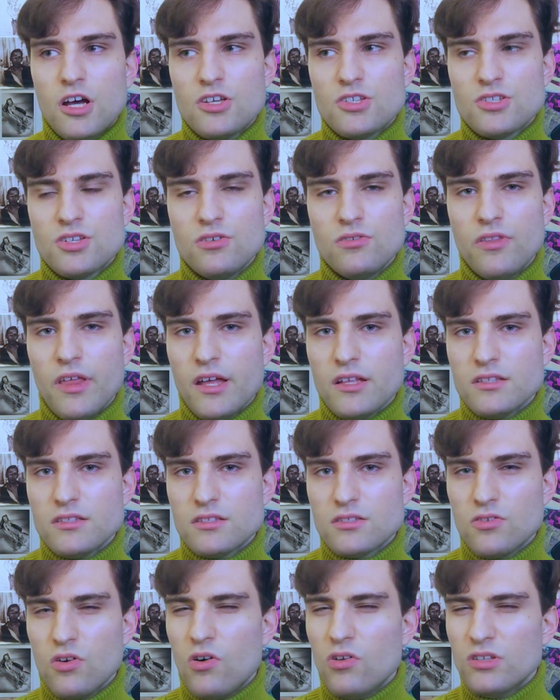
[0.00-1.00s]
So
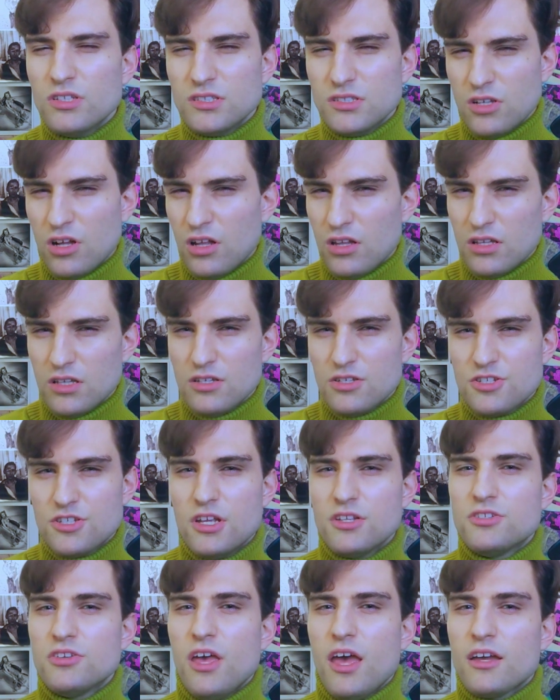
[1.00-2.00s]
that's all the knowledge
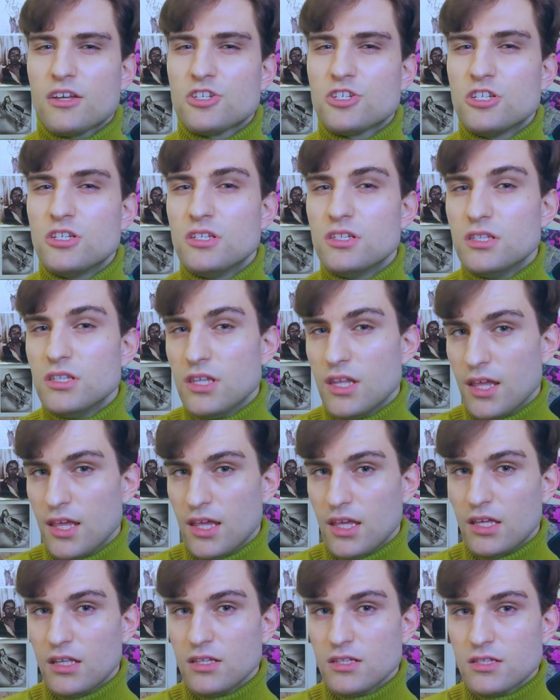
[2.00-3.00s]
that you actually
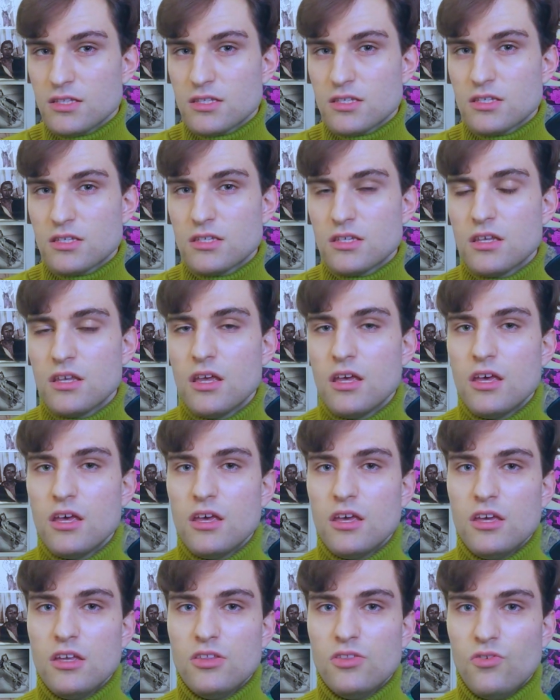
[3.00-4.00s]
need
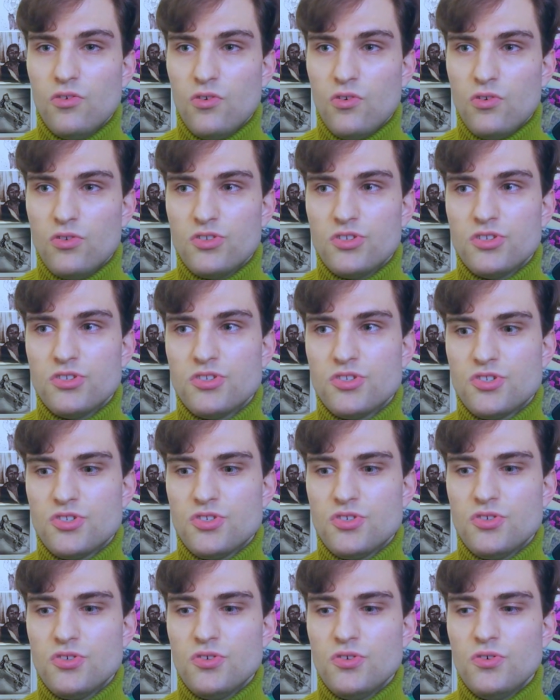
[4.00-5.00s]
in order
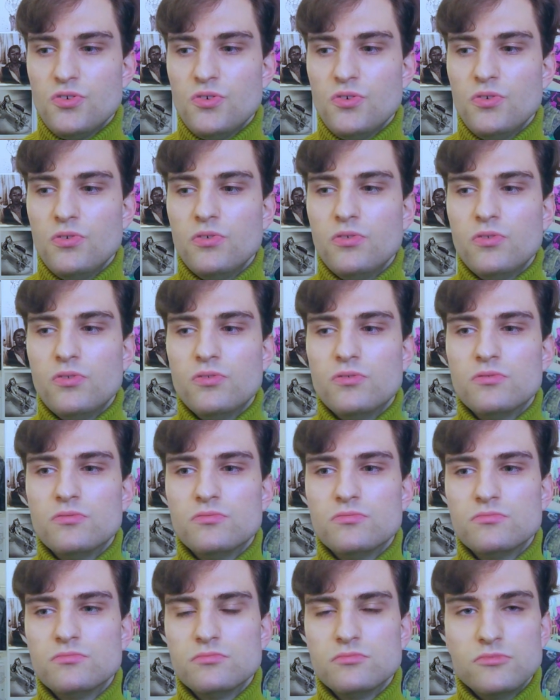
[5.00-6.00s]
to
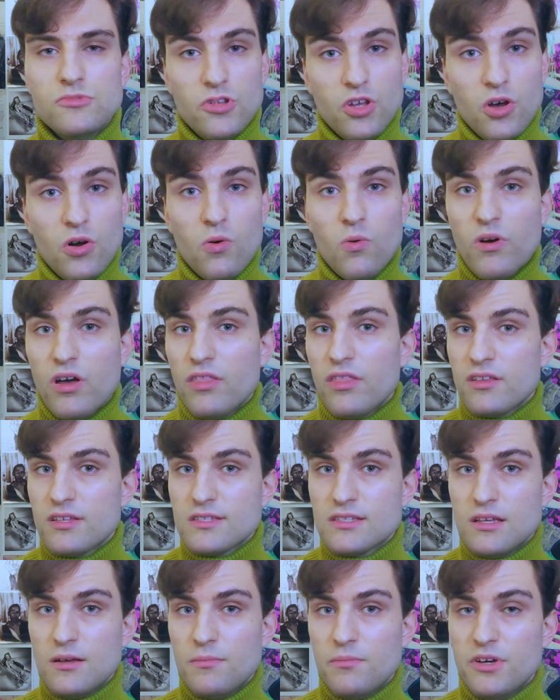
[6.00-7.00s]
know whether
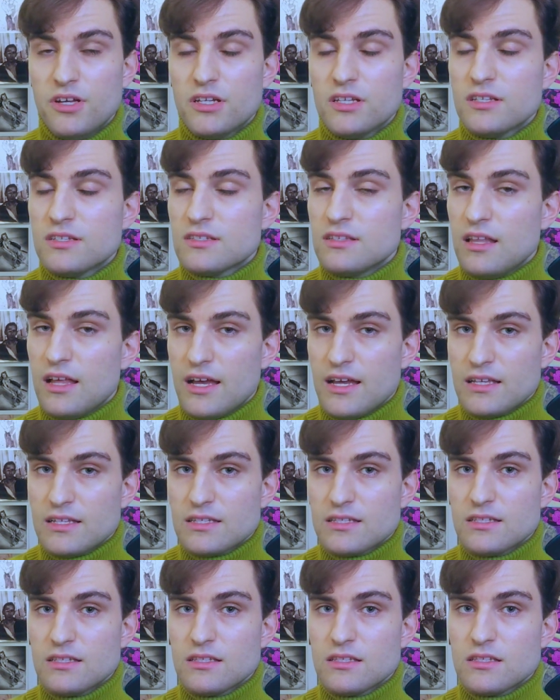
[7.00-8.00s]
somebody is
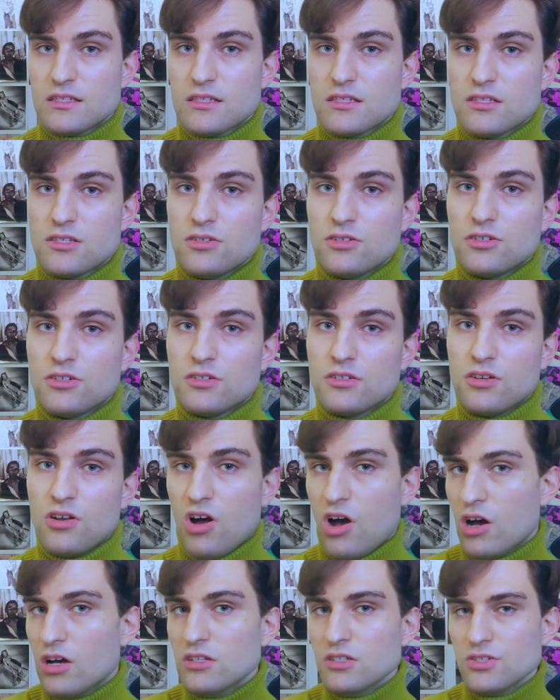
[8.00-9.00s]
licensed or
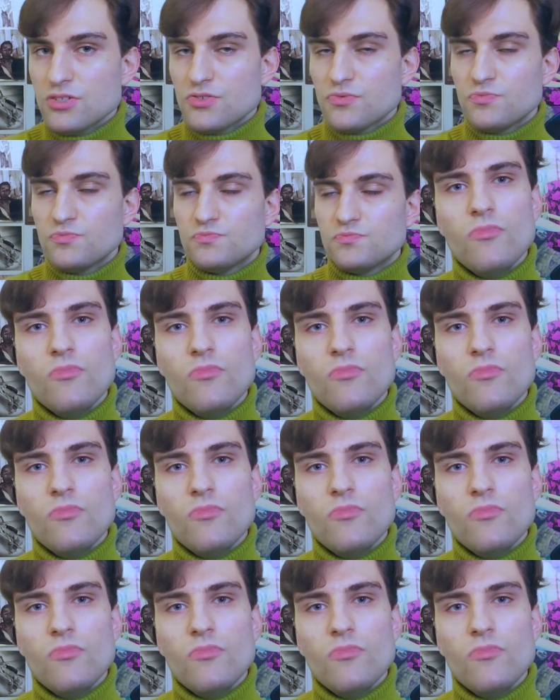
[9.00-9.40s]
not.